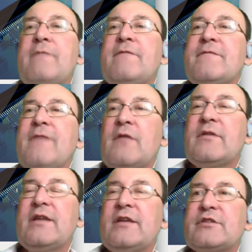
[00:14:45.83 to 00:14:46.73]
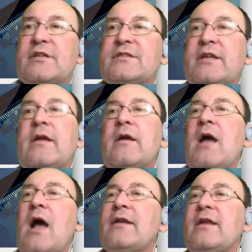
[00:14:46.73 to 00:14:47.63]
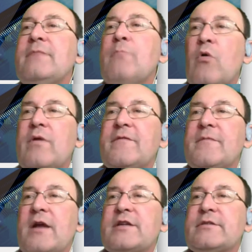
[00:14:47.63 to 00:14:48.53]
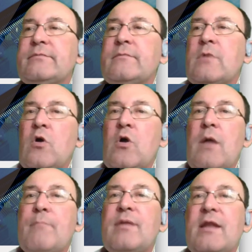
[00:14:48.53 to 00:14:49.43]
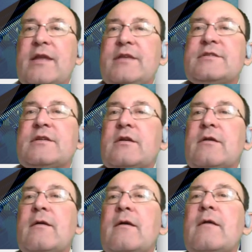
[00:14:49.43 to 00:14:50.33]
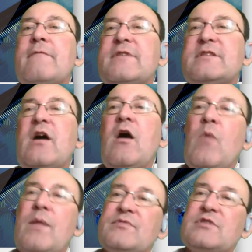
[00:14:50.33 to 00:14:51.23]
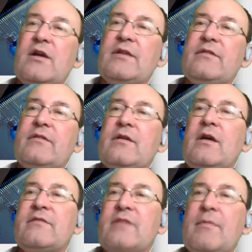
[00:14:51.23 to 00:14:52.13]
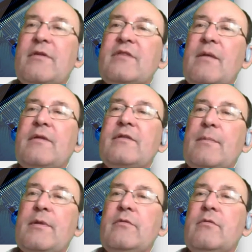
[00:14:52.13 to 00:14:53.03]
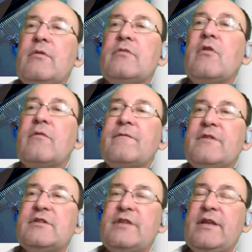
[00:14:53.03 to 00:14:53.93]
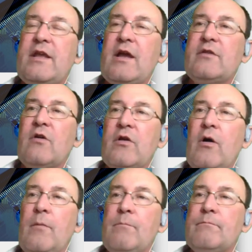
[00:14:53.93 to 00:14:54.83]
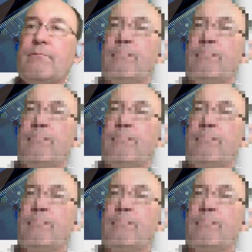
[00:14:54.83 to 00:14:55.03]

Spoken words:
If you found it interesting and need more information, please visit our website at www.firsteda.com.